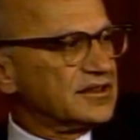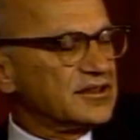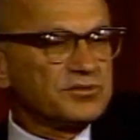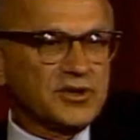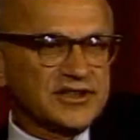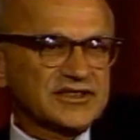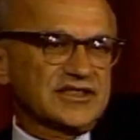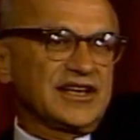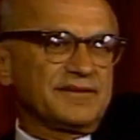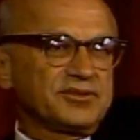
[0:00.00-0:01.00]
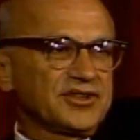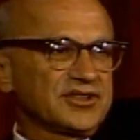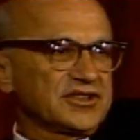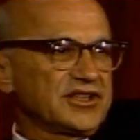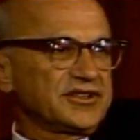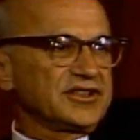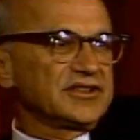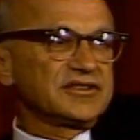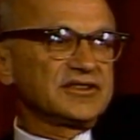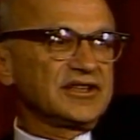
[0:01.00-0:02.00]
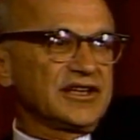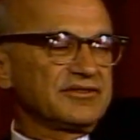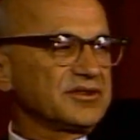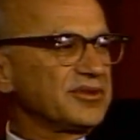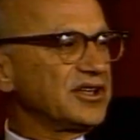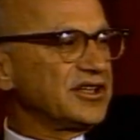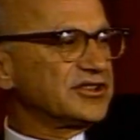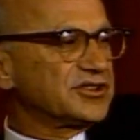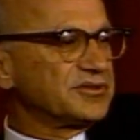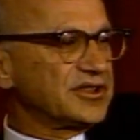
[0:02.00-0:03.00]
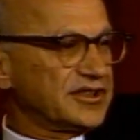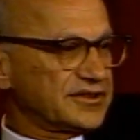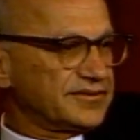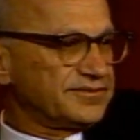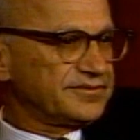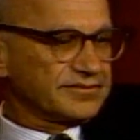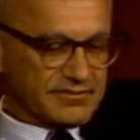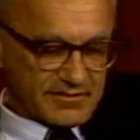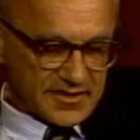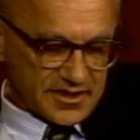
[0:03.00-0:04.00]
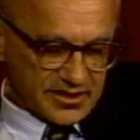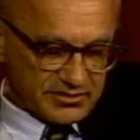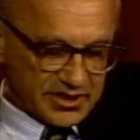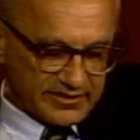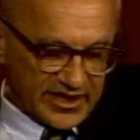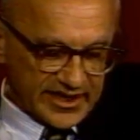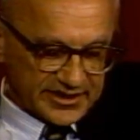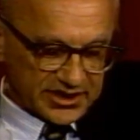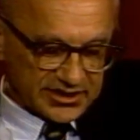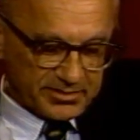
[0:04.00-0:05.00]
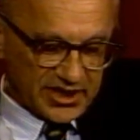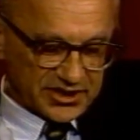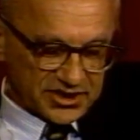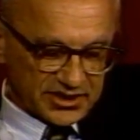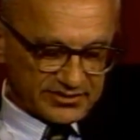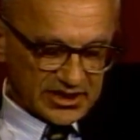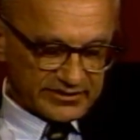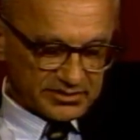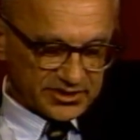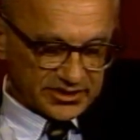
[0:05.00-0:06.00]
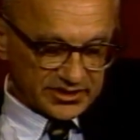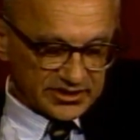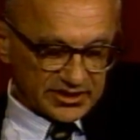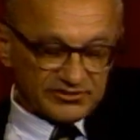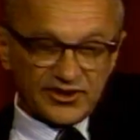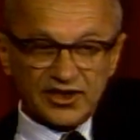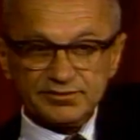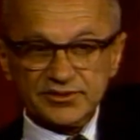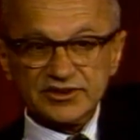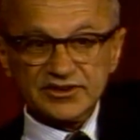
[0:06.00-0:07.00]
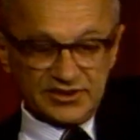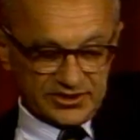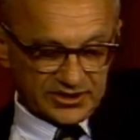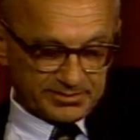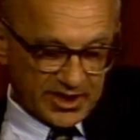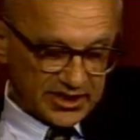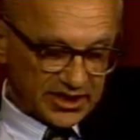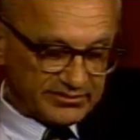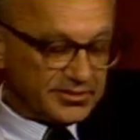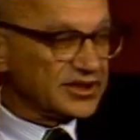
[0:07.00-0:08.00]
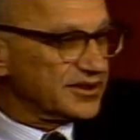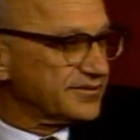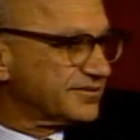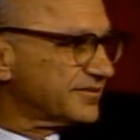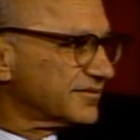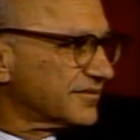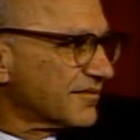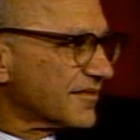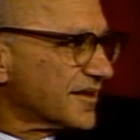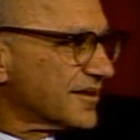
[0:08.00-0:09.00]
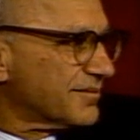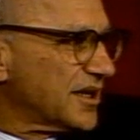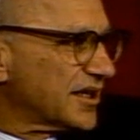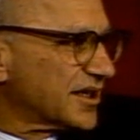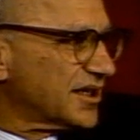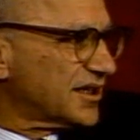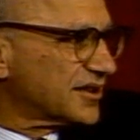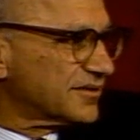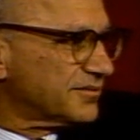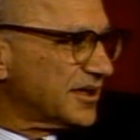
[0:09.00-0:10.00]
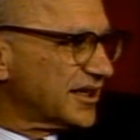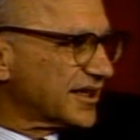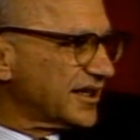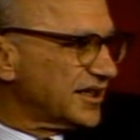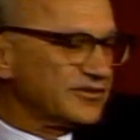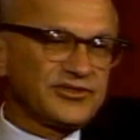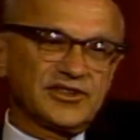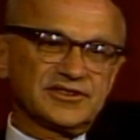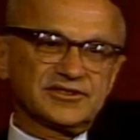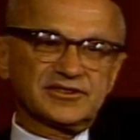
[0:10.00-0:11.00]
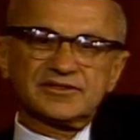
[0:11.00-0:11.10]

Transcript: One step in this area inevitably leads to another. We have had an expansion of government involvement in the spending of money. Medicare, Medicaid funds,